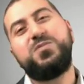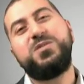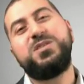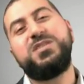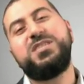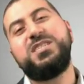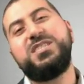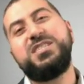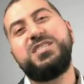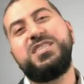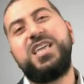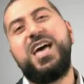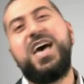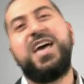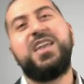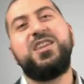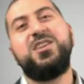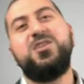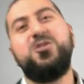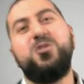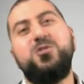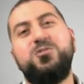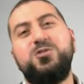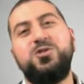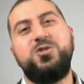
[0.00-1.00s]
but it's just that
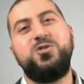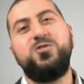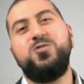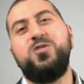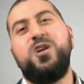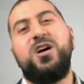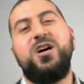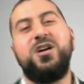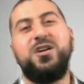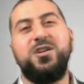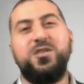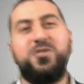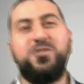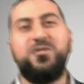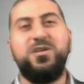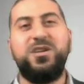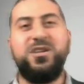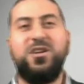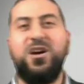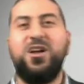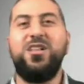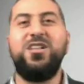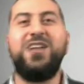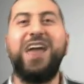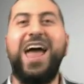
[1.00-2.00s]
you know two dollar three
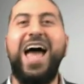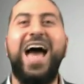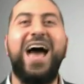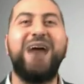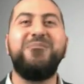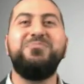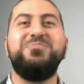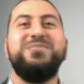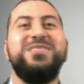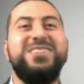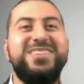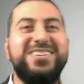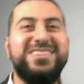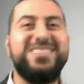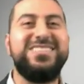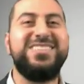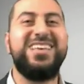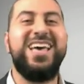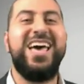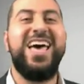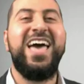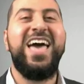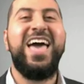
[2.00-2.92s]
dollar happiness,